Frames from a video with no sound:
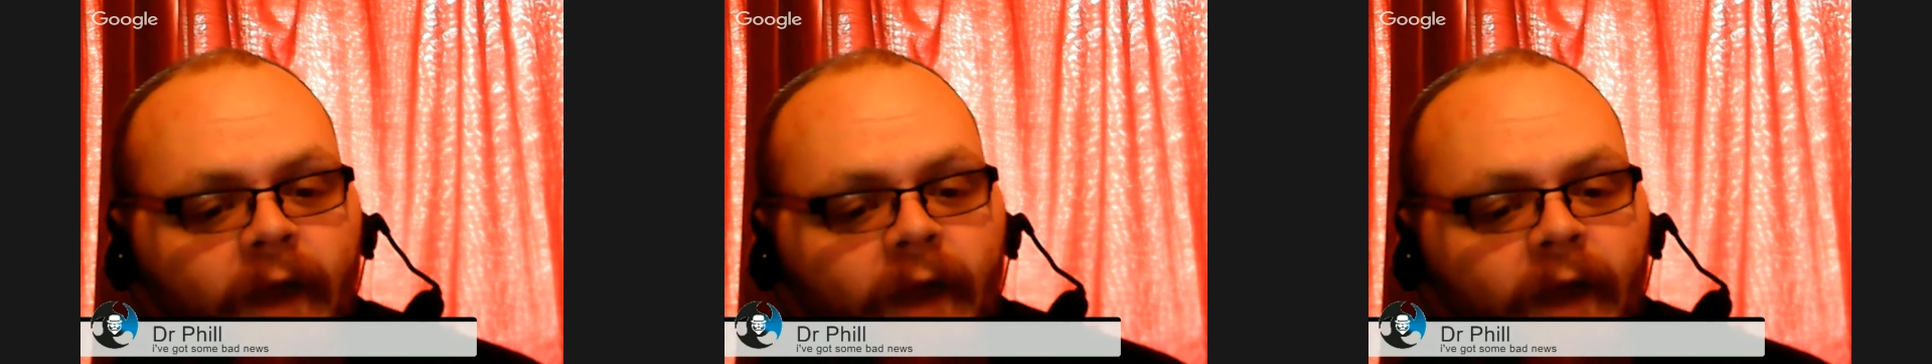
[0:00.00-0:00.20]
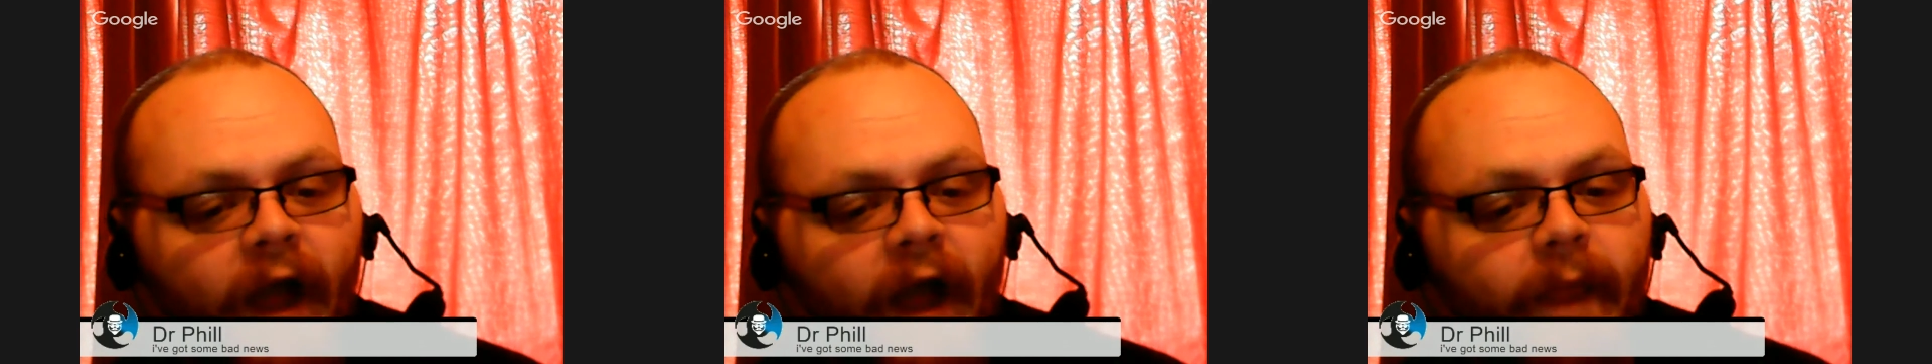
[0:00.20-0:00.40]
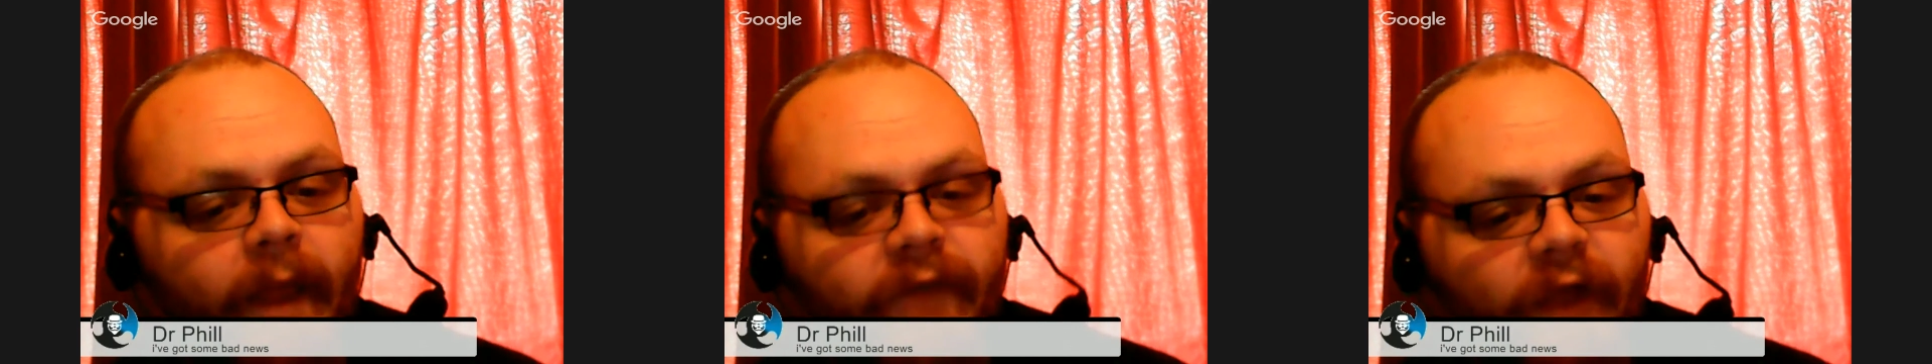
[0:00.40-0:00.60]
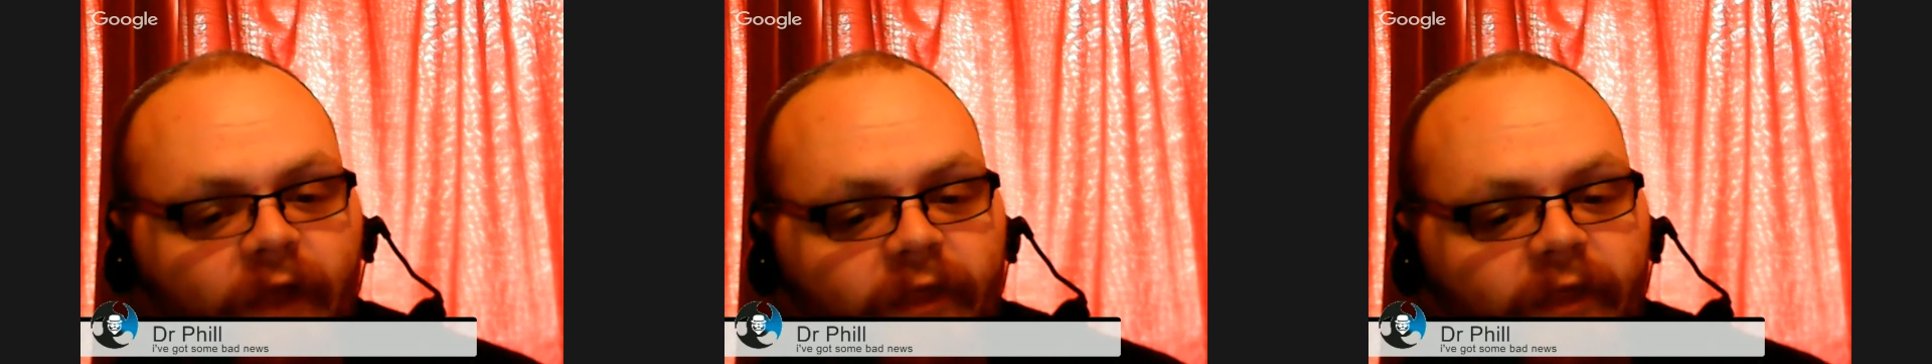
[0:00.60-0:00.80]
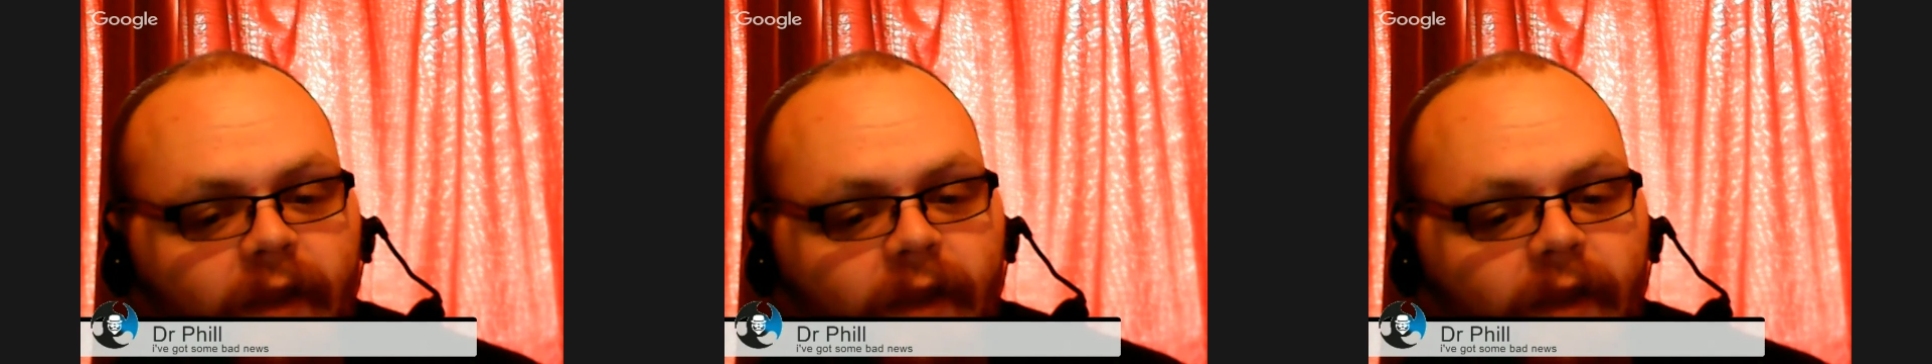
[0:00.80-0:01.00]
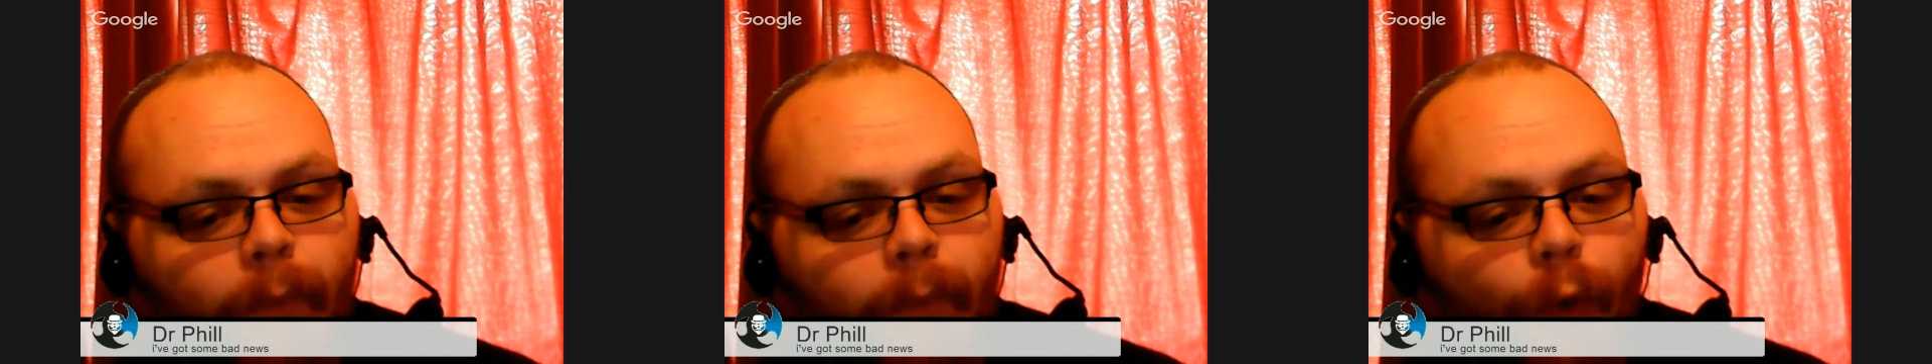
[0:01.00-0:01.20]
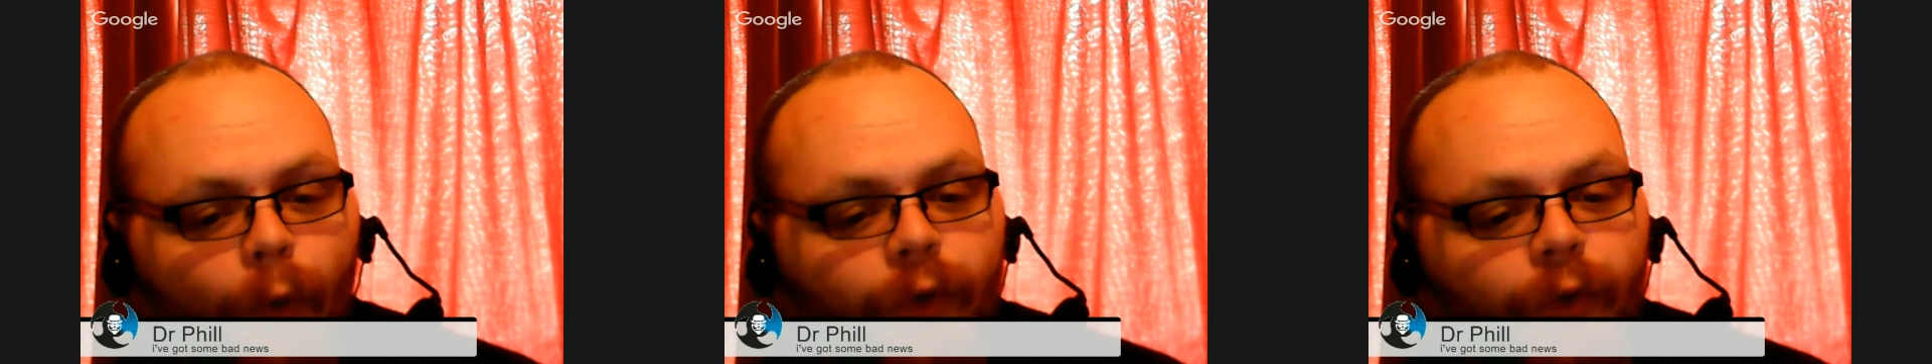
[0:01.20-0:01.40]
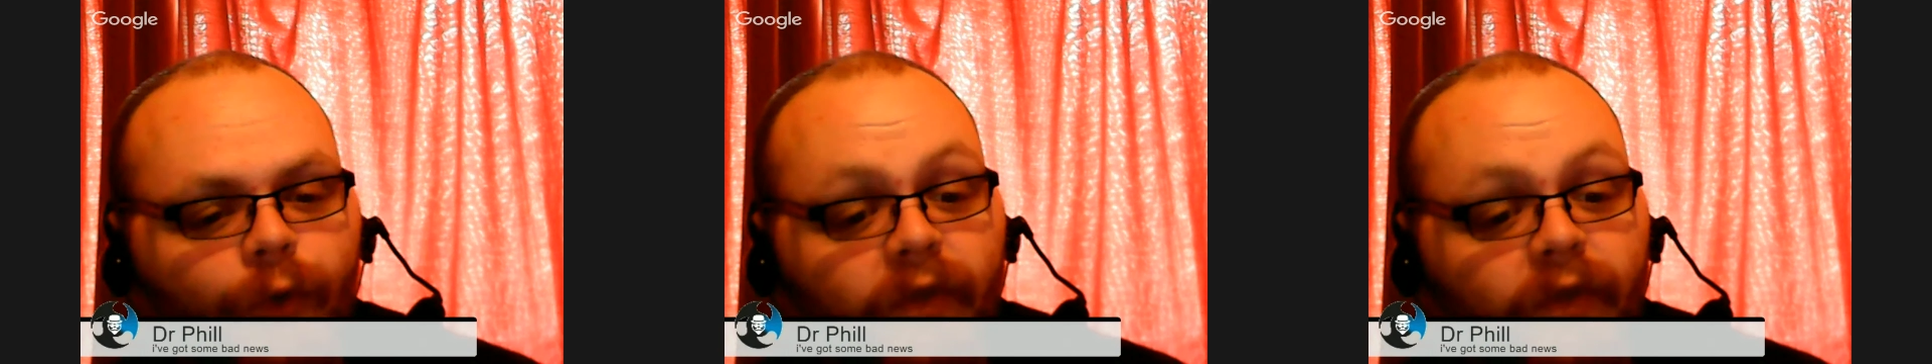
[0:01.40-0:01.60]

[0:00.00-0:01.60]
And there's nothing more you can